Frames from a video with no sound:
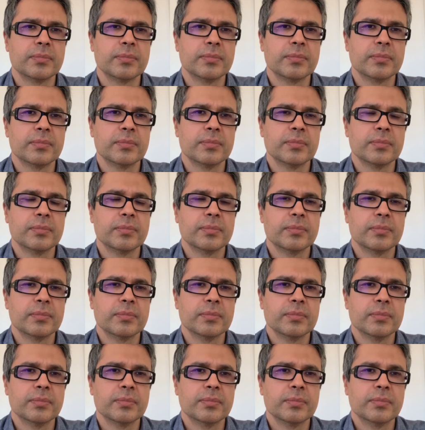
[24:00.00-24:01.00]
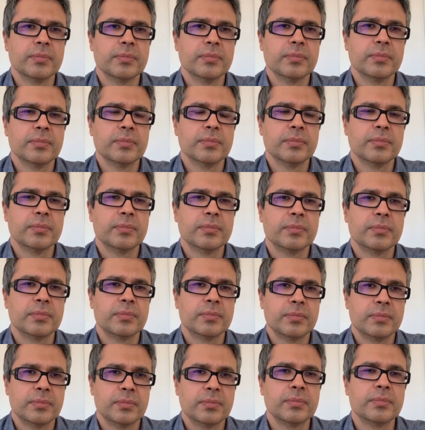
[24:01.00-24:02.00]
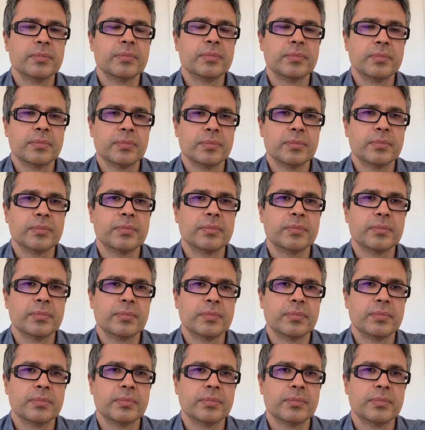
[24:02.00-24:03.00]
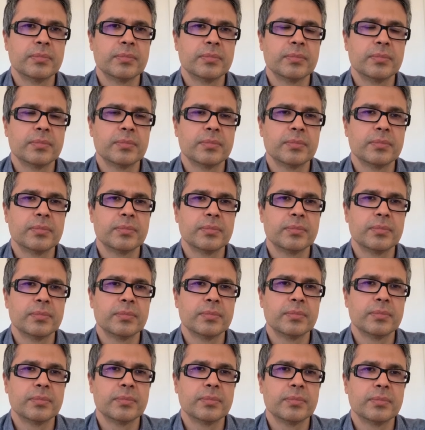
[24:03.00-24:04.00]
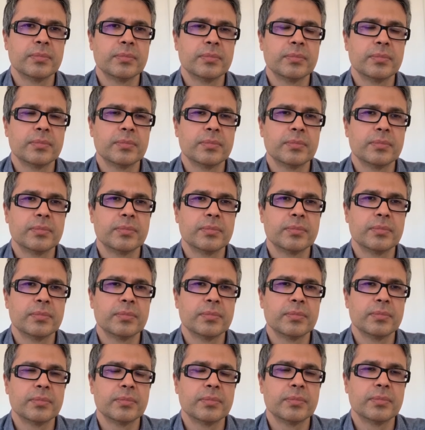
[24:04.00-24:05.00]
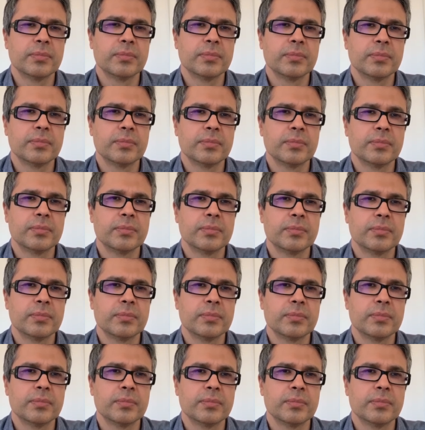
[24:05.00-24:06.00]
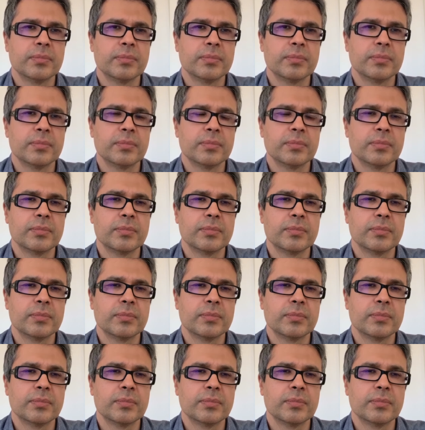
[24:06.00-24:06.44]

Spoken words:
(not speaking)